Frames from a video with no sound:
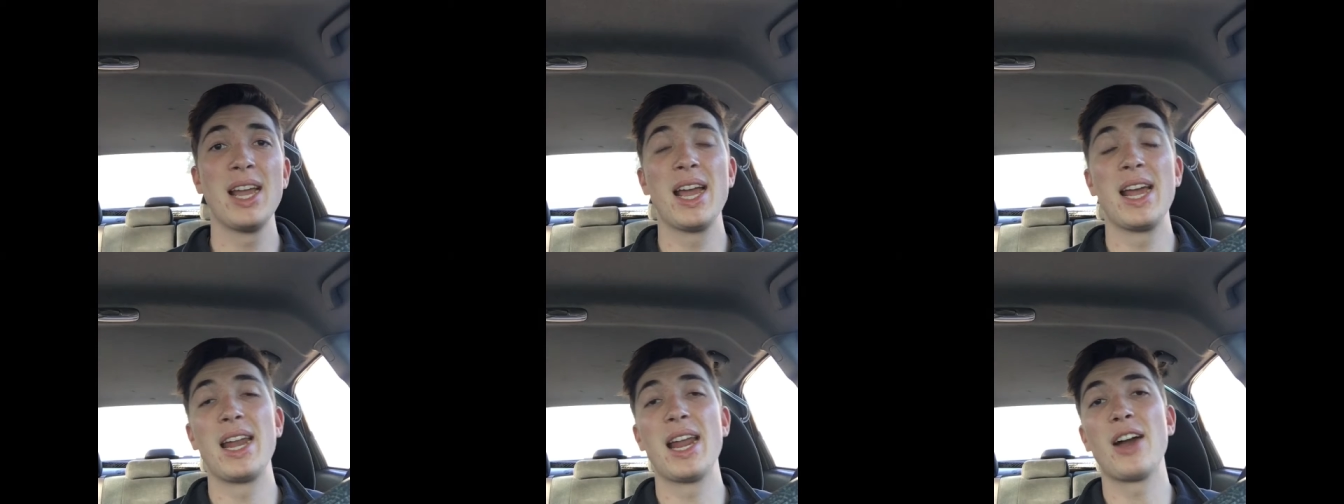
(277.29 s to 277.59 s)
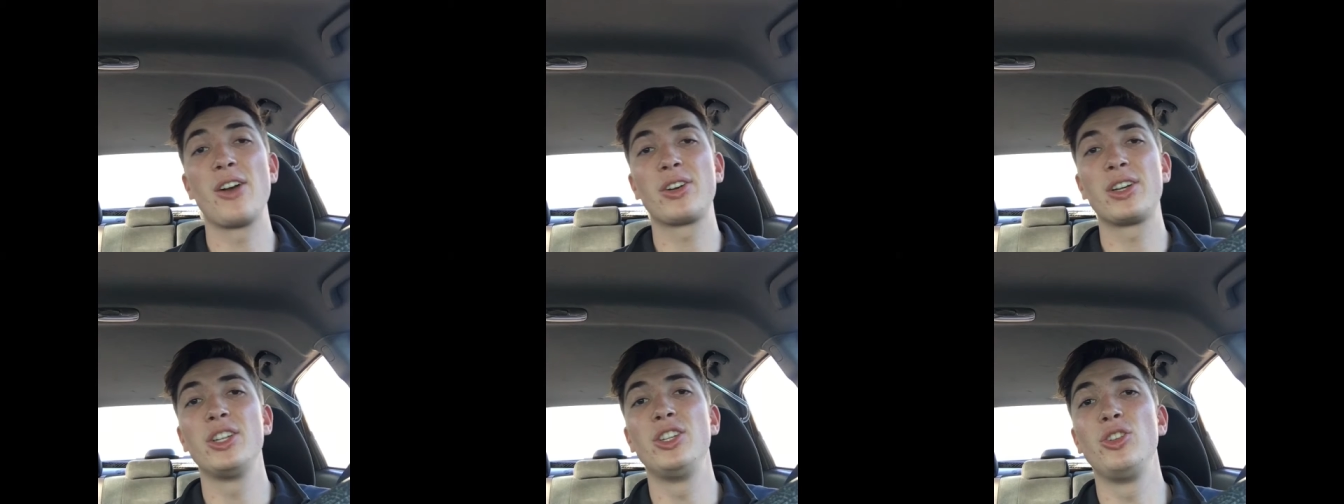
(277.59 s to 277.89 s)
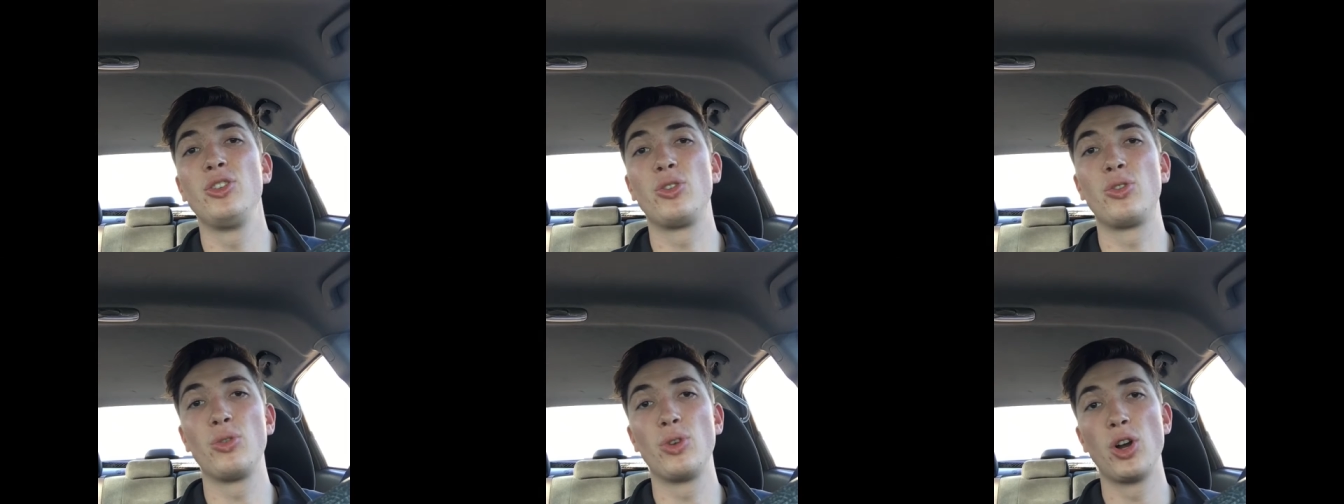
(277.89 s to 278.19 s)
And how can
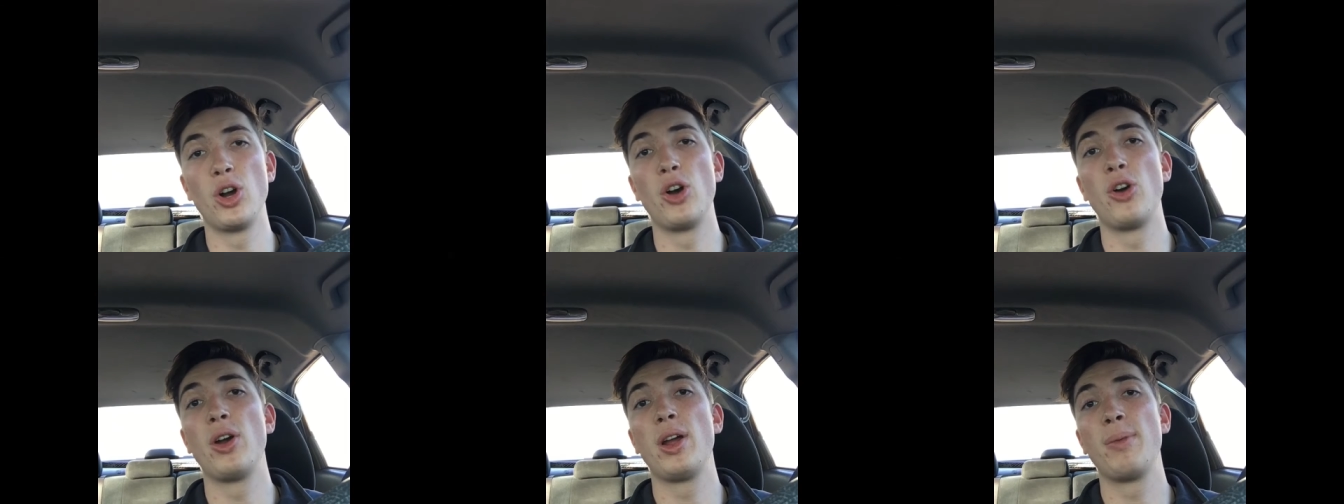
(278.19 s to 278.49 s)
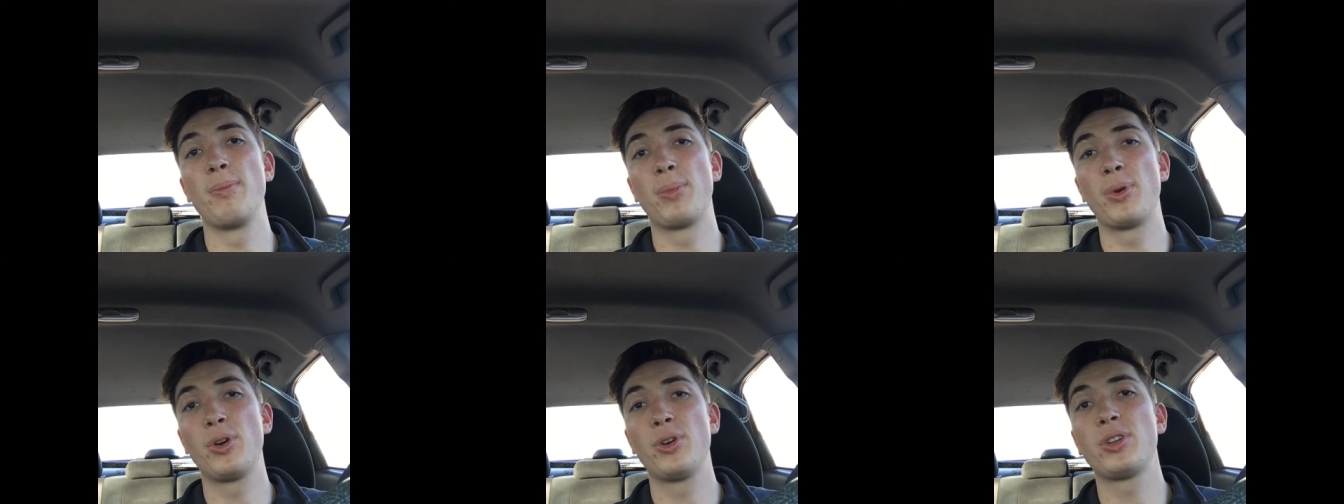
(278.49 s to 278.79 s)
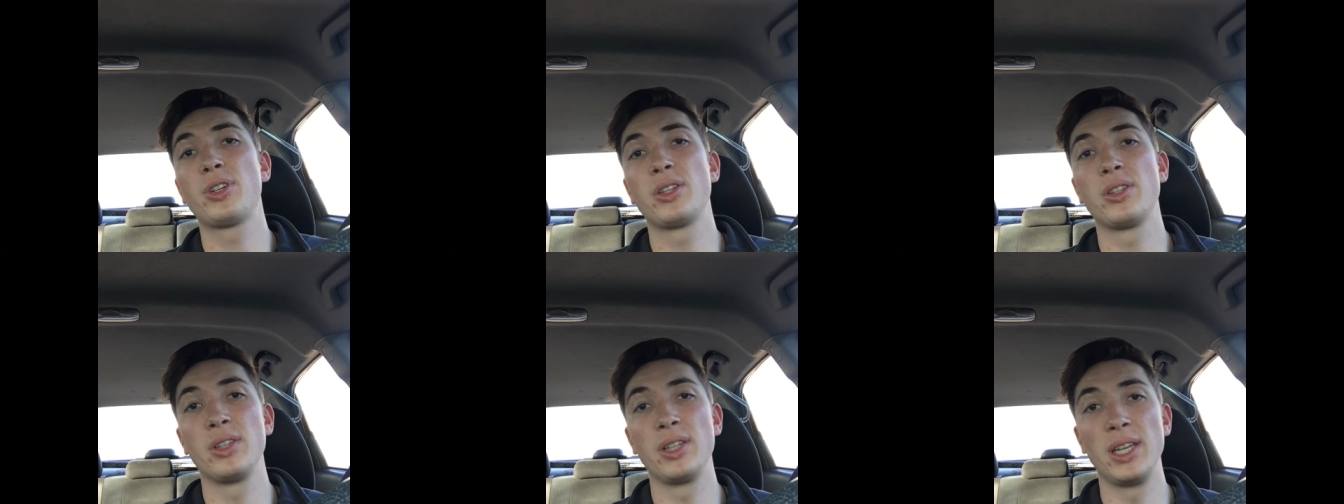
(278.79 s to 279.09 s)
you grow and
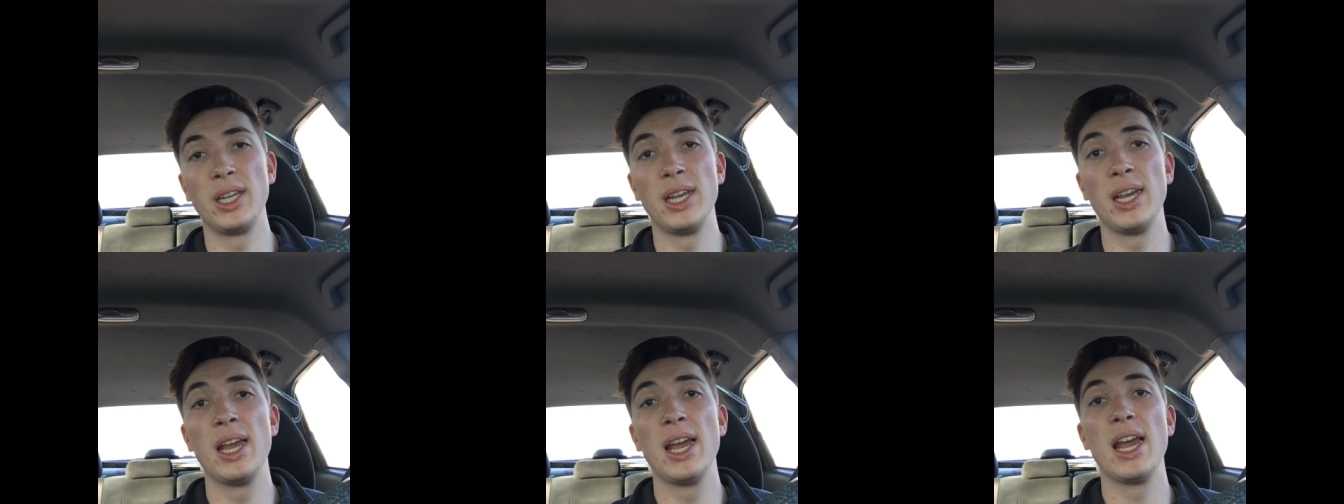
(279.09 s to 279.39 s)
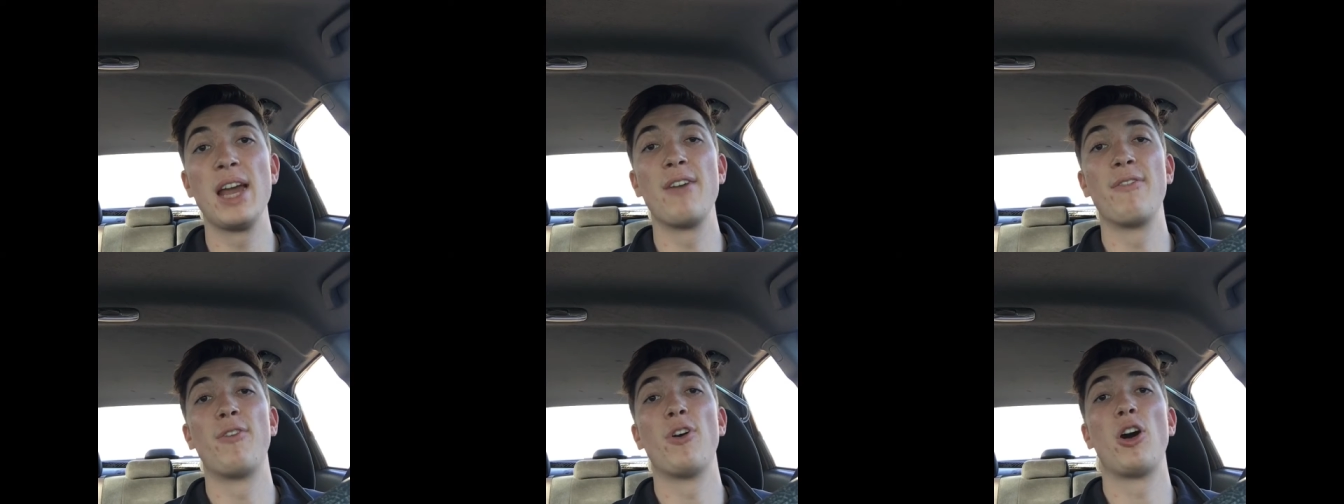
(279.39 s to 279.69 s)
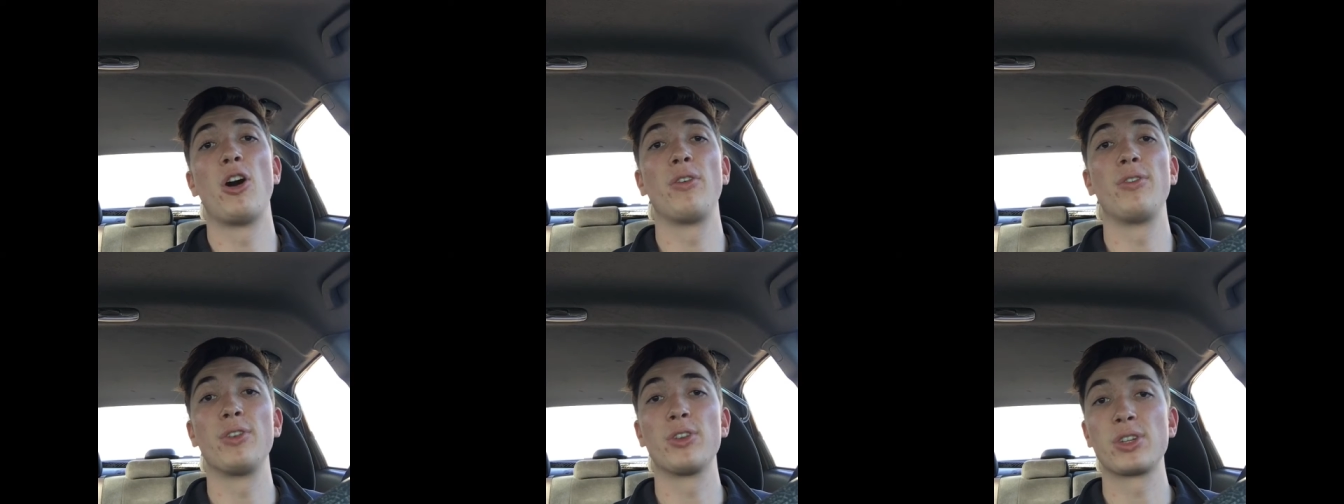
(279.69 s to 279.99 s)
personally
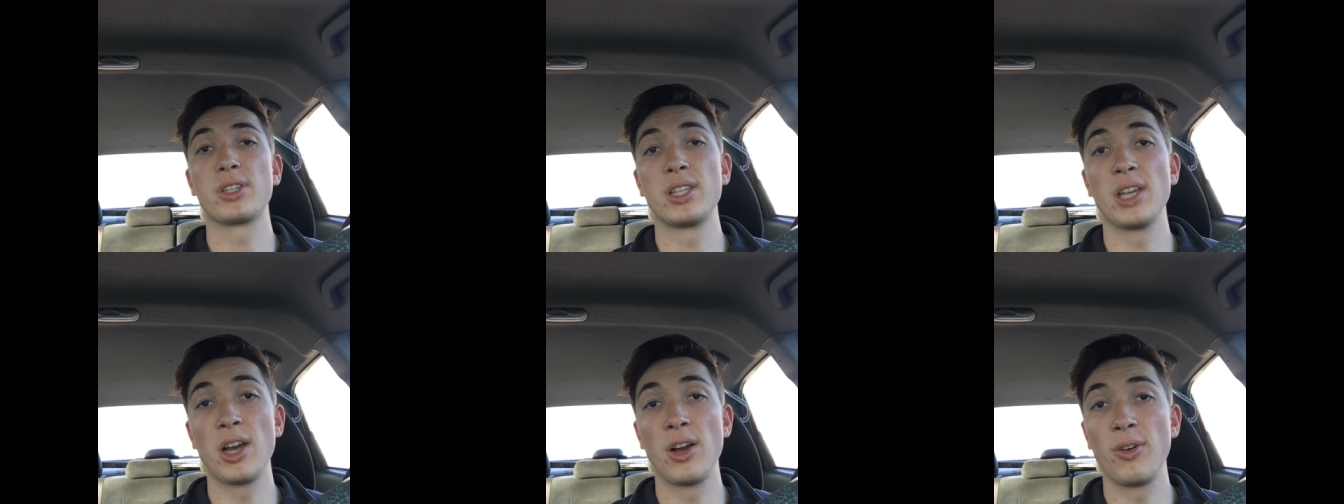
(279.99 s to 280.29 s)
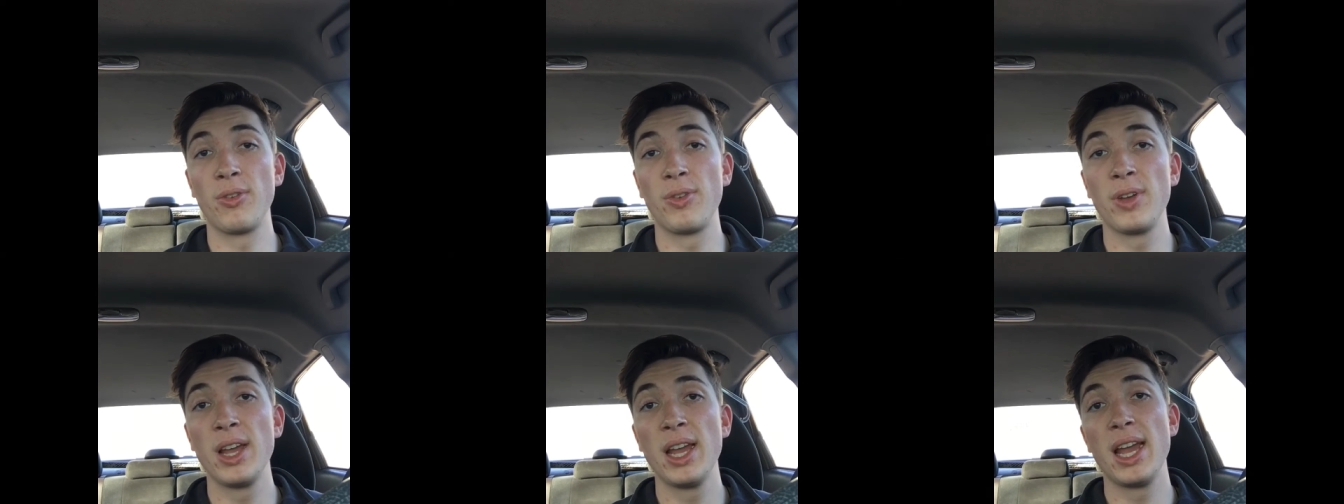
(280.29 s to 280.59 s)
evolve yourself